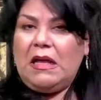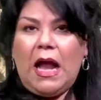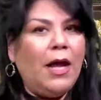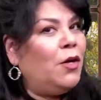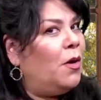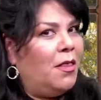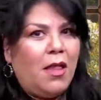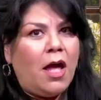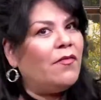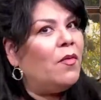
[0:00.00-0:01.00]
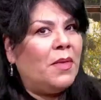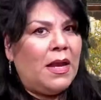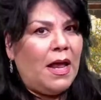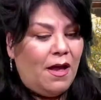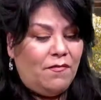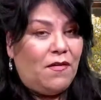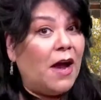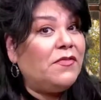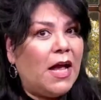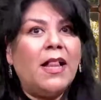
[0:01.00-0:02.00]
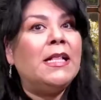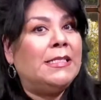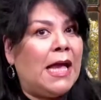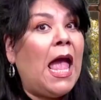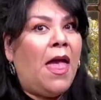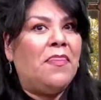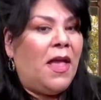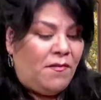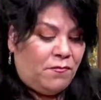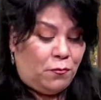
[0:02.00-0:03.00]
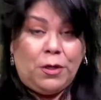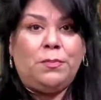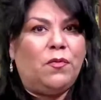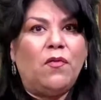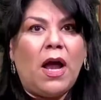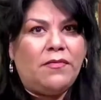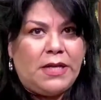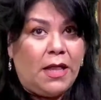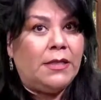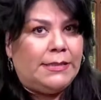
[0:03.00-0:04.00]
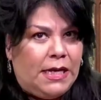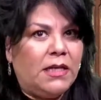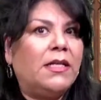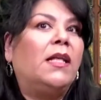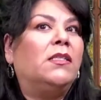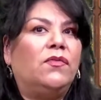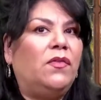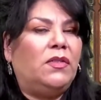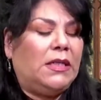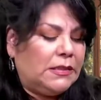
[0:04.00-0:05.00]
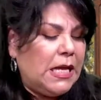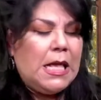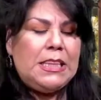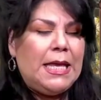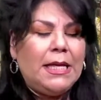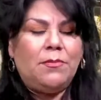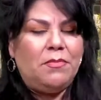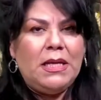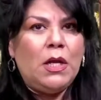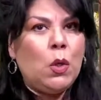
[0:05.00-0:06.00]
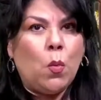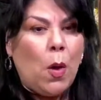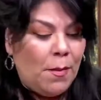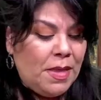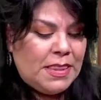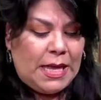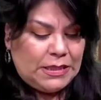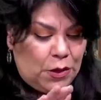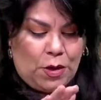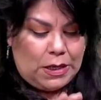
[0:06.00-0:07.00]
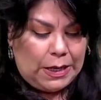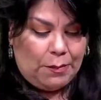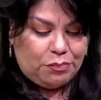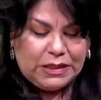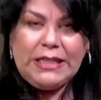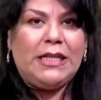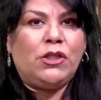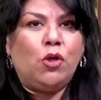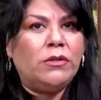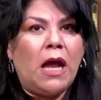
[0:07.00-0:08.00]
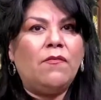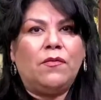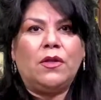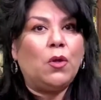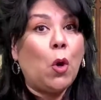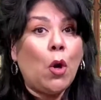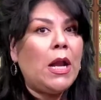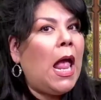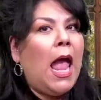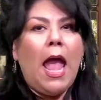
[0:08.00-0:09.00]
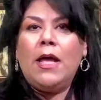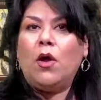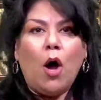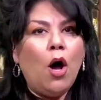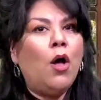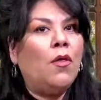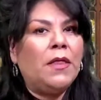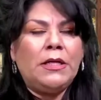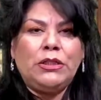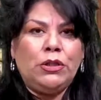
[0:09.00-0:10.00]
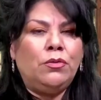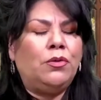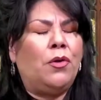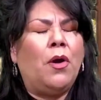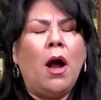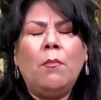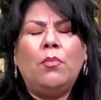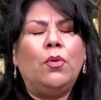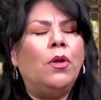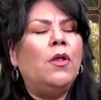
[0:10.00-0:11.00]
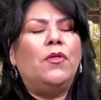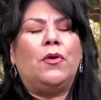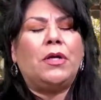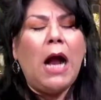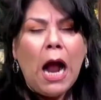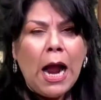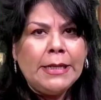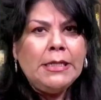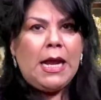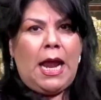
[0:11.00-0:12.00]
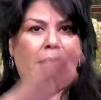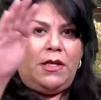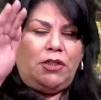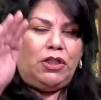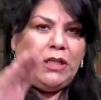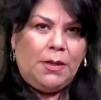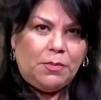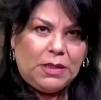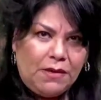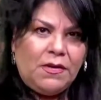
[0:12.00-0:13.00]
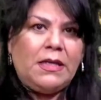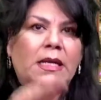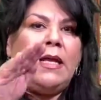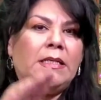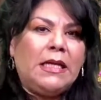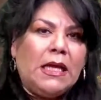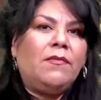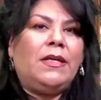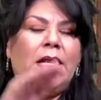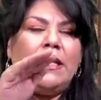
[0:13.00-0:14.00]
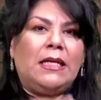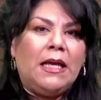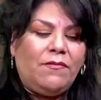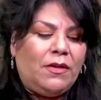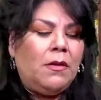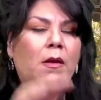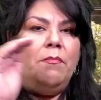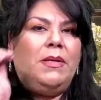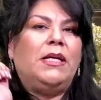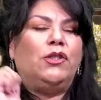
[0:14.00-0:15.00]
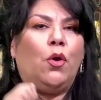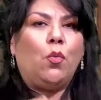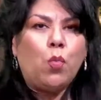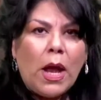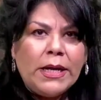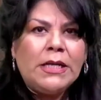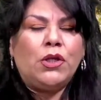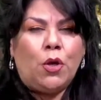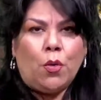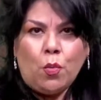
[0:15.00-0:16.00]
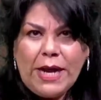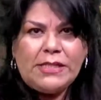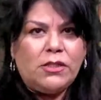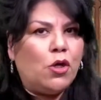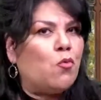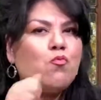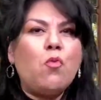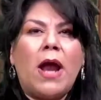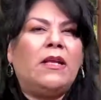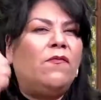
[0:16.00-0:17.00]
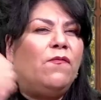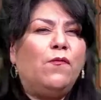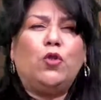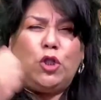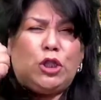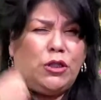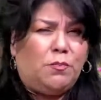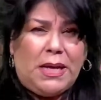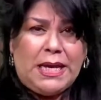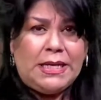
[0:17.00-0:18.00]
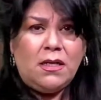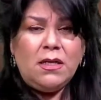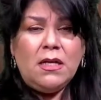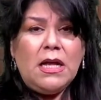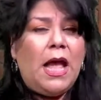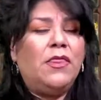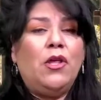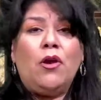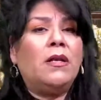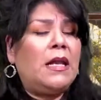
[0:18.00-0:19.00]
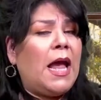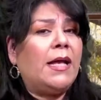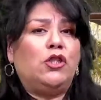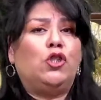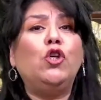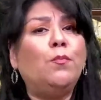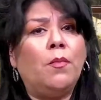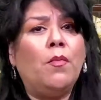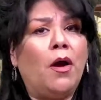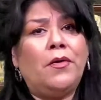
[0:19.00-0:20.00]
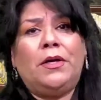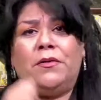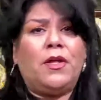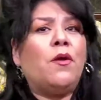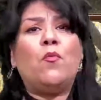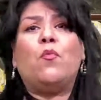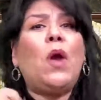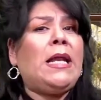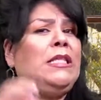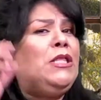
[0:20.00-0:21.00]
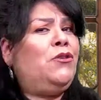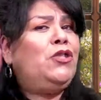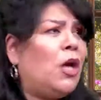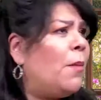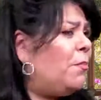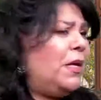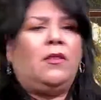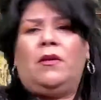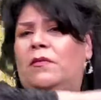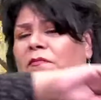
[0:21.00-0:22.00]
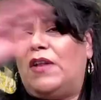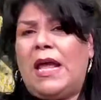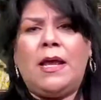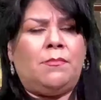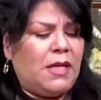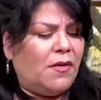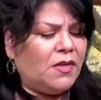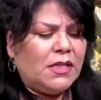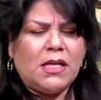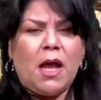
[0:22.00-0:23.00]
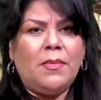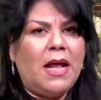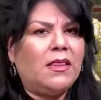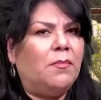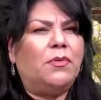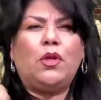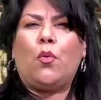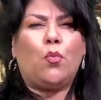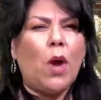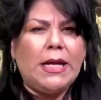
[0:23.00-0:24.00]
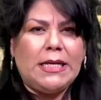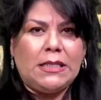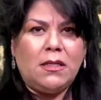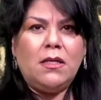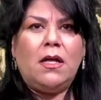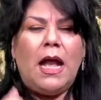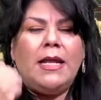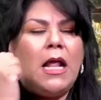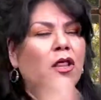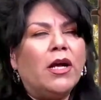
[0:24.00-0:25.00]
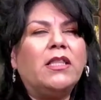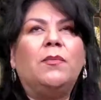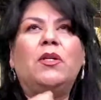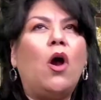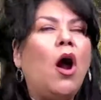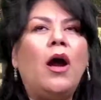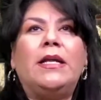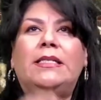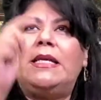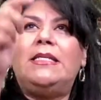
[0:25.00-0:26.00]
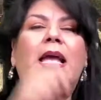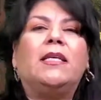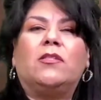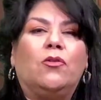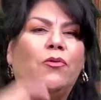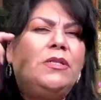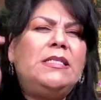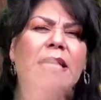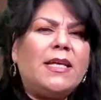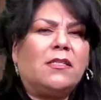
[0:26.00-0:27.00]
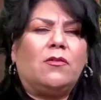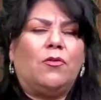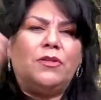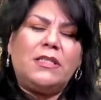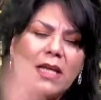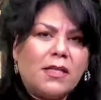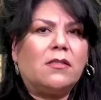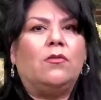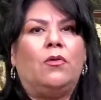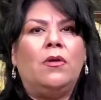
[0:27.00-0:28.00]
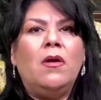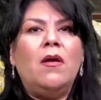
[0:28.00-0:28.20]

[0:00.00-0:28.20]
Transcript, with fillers: I know a lot of them that have five talents and they've reaped five talents, 10 talents, and 50 talents. The men and women that they're completely sold out for the Lord and all they do, they're humble, they're kind, and they just keep giving and giving and giving because they're running their race. They're running full speed and they're like Super Mario. They're running, they're jumping, they're flames, everything's coming at them, but they're running. And I look at them in awe and I say, Yes, Lord, yes, Lord, yes, Lord.